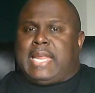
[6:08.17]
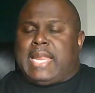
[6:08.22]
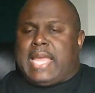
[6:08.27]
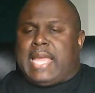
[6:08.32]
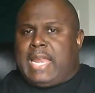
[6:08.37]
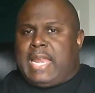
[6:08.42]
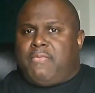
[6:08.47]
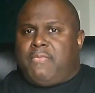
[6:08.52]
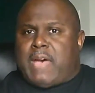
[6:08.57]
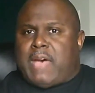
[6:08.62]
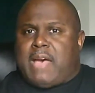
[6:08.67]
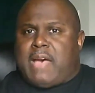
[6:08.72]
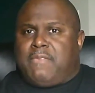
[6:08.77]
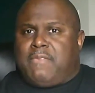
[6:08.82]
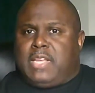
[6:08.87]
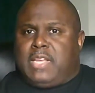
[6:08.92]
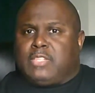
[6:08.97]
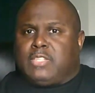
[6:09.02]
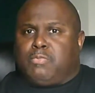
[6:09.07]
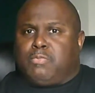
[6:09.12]
at 85
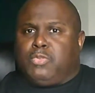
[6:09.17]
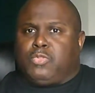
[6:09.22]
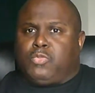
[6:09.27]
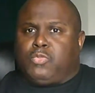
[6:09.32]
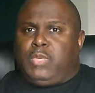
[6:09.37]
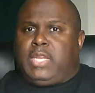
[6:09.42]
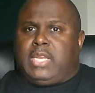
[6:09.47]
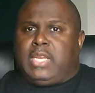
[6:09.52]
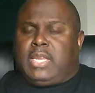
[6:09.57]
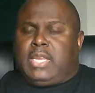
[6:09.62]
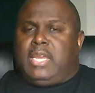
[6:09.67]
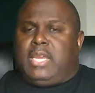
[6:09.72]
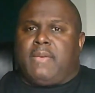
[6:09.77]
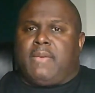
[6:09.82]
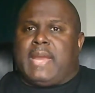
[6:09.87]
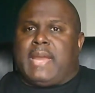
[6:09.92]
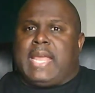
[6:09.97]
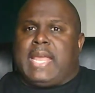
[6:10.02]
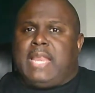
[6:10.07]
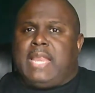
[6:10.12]
decibels we could
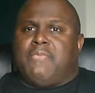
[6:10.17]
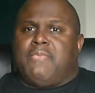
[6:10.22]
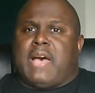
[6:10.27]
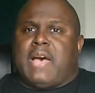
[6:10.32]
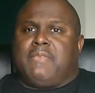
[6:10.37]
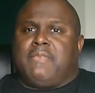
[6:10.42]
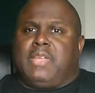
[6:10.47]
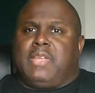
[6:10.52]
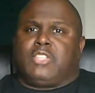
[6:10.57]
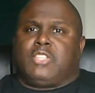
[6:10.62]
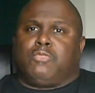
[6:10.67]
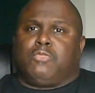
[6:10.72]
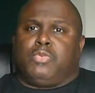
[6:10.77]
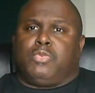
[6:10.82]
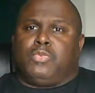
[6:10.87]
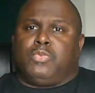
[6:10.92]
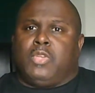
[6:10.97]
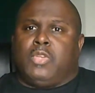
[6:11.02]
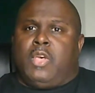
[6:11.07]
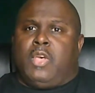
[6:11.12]
hear at 85
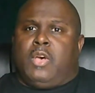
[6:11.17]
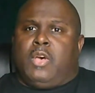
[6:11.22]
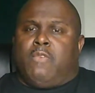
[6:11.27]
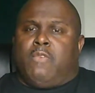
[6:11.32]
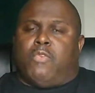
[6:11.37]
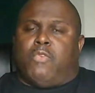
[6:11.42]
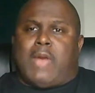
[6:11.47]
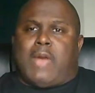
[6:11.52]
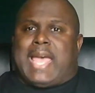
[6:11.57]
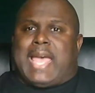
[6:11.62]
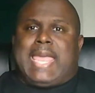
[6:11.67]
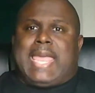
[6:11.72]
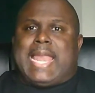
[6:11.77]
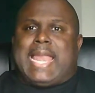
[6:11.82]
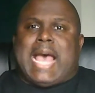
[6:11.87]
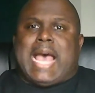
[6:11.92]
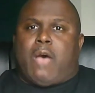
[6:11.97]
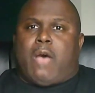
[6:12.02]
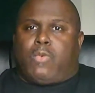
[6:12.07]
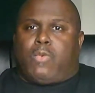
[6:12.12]
decibels for 8
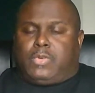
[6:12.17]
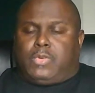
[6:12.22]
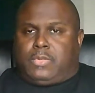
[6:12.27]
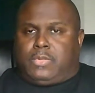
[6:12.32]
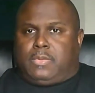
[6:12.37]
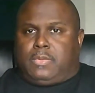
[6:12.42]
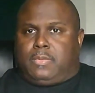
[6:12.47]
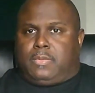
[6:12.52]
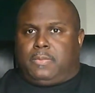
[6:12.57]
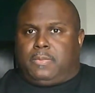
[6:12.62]
hours.